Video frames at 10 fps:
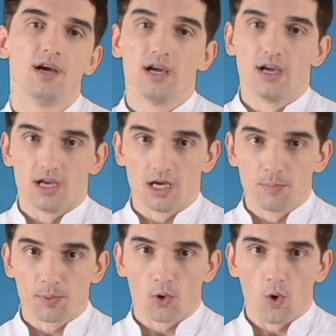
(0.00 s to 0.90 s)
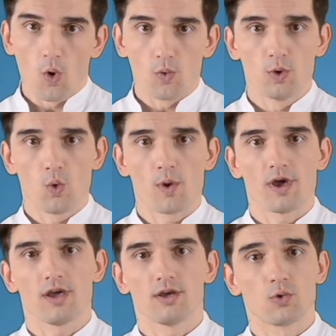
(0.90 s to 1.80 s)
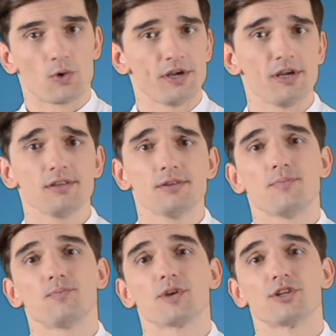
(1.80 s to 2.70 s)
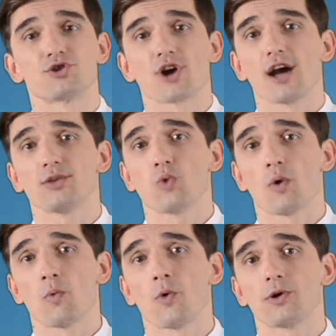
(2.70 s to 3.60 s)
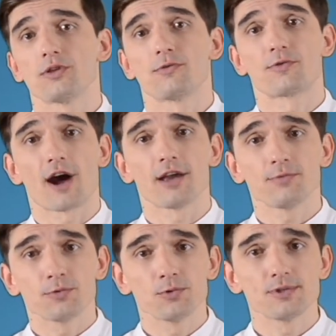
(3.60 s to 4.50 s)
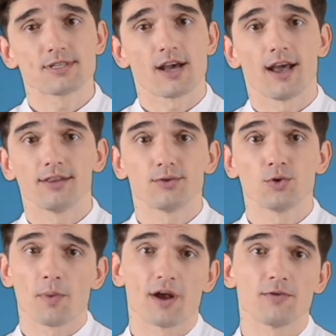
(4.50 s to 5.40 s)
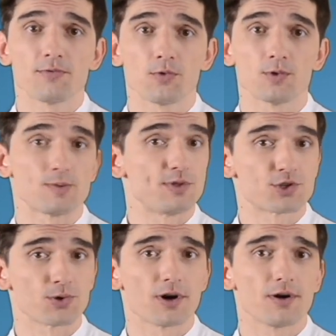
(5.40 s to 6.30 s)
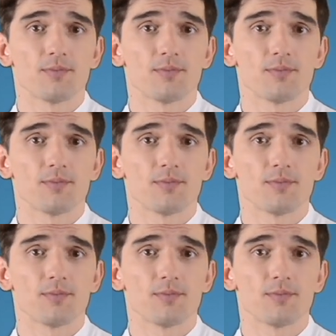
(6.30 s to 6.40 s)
Improve the way you eat. Try to avoid fried foods and too many foods with sugar.